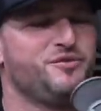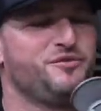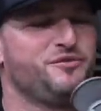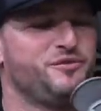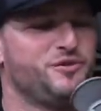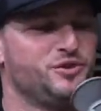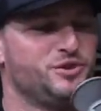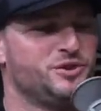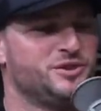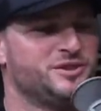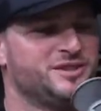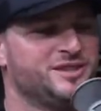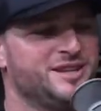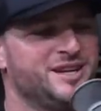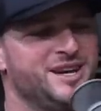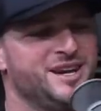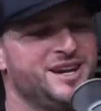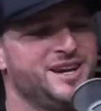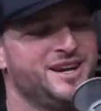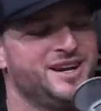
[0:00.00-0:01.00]
full and
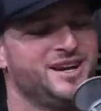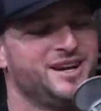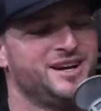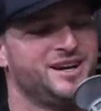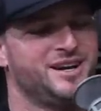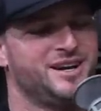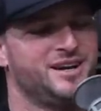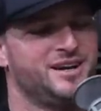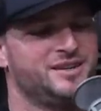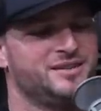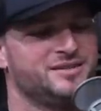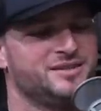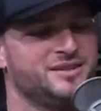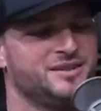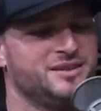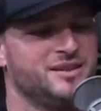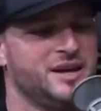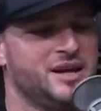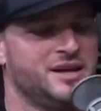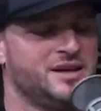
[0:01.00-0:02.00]
uh
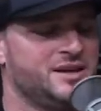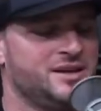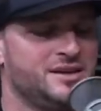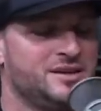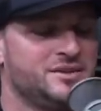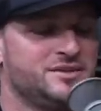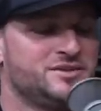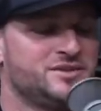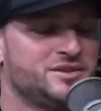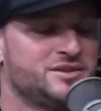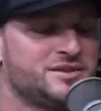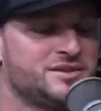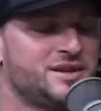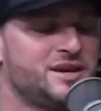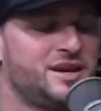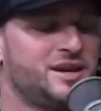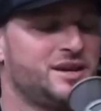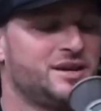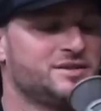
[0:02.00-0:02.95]
it's just like